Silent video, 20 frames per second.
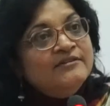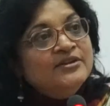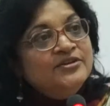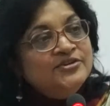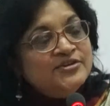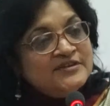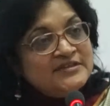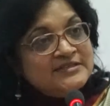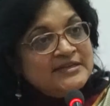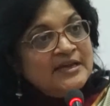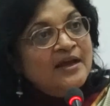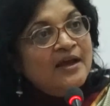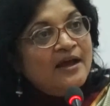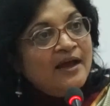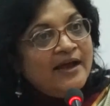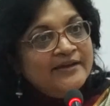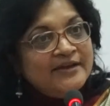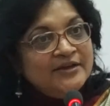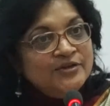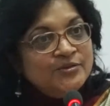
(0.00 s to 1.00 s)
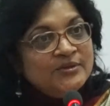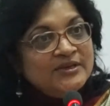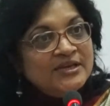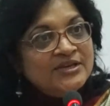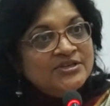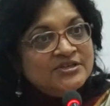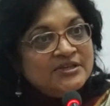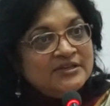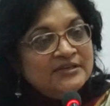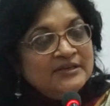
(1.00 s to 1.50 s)
enriches our
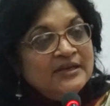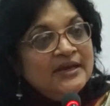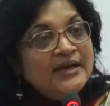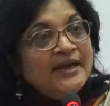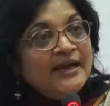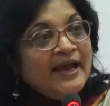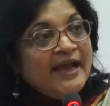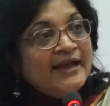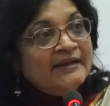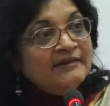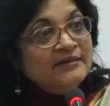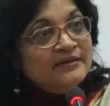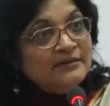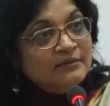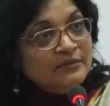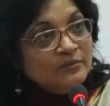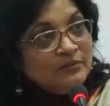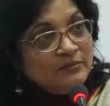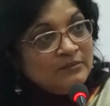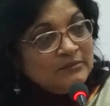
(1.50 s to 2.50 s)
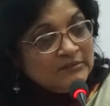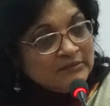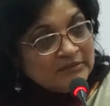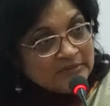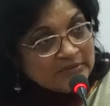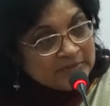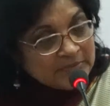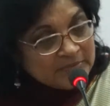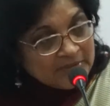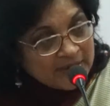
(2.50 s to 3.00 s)
education and
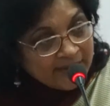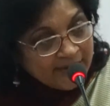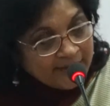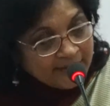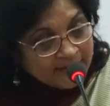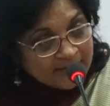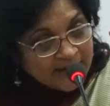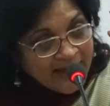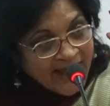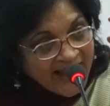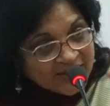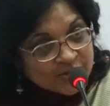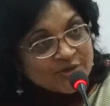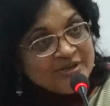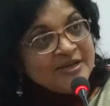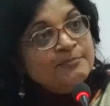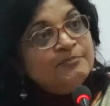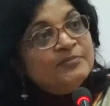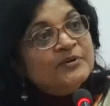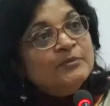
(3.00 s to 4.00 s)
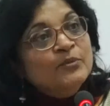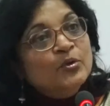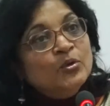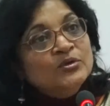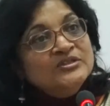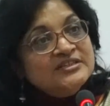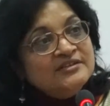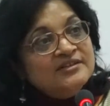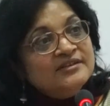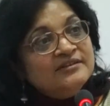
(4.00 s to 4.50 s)
actually
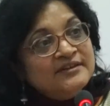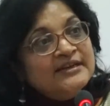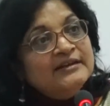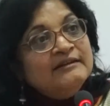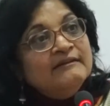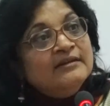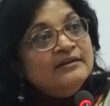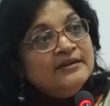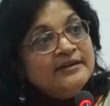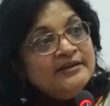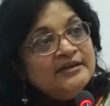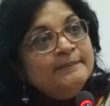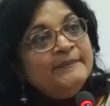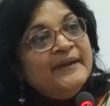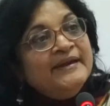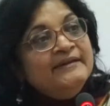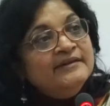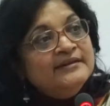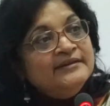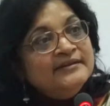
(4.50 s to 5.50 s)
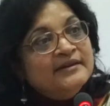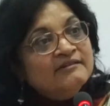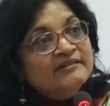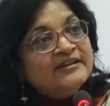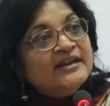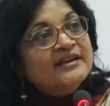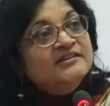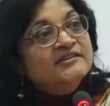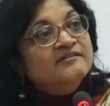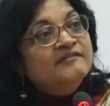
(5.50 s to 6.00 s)
promotes the real independent and
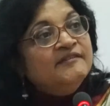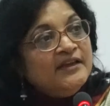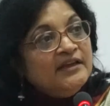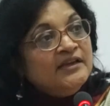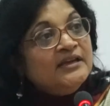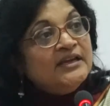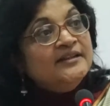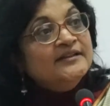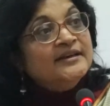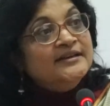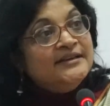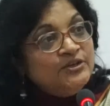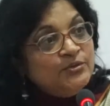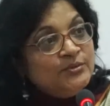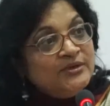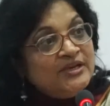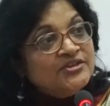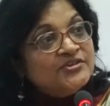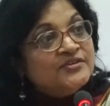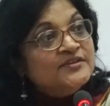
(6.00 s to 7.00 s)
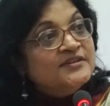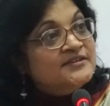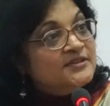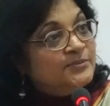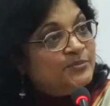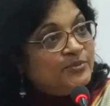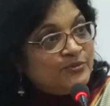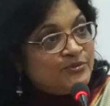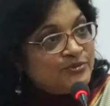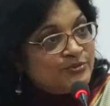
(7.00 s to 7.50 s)
creative thinking that education is
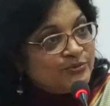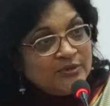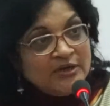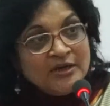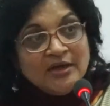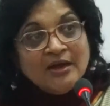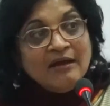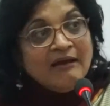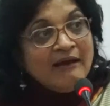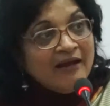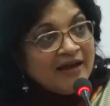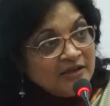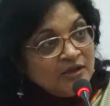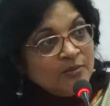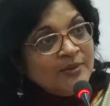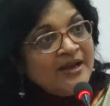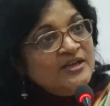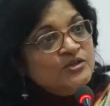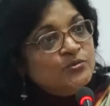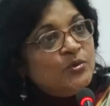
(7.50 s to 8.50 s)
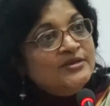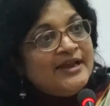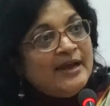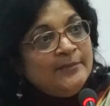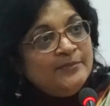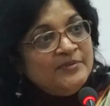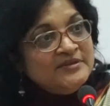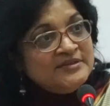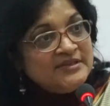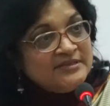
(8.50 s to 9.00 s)
supposed to. Otherwise what
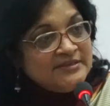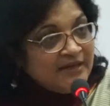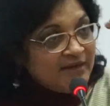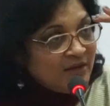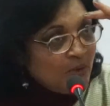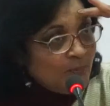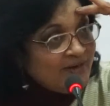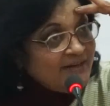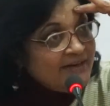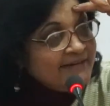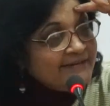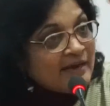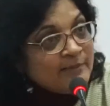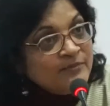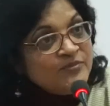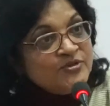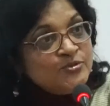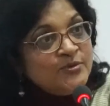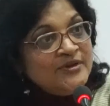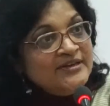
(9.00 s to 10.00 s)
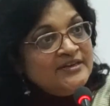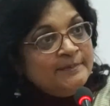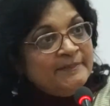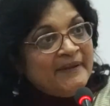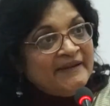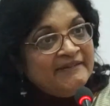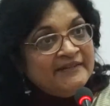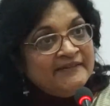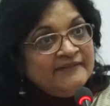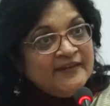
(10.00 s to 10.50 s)
happens is, when it comes to
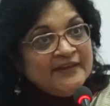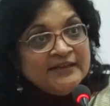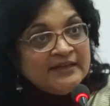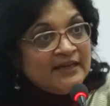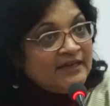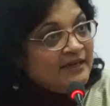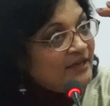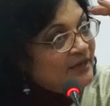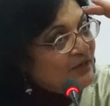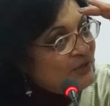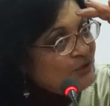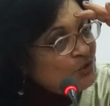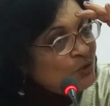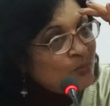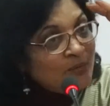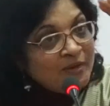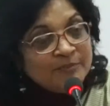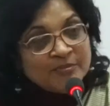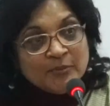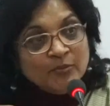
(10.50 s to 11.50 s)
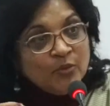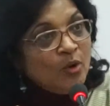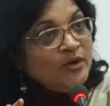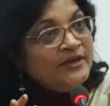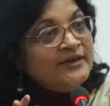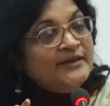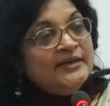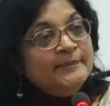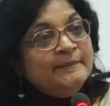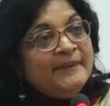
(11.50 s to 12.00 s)
independent thinking, you will
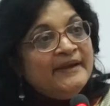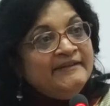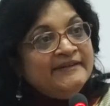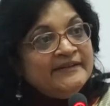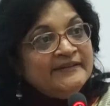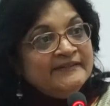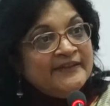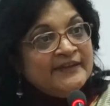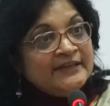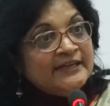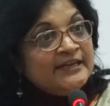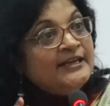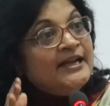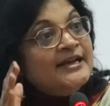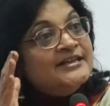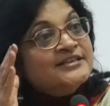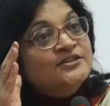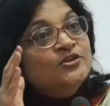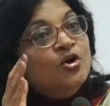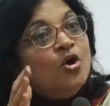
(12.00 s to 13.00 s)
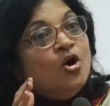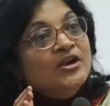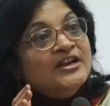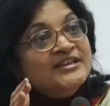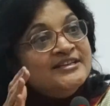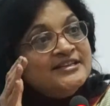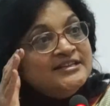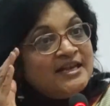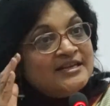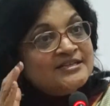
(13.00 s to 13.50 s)
promote independent thinking as long
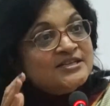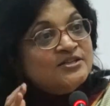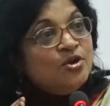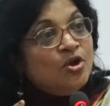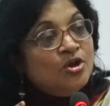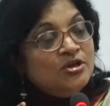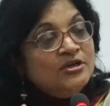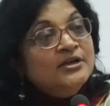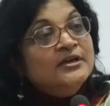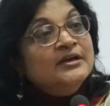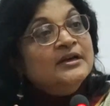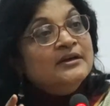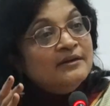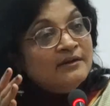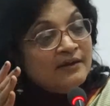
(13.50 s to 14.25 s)
as it does not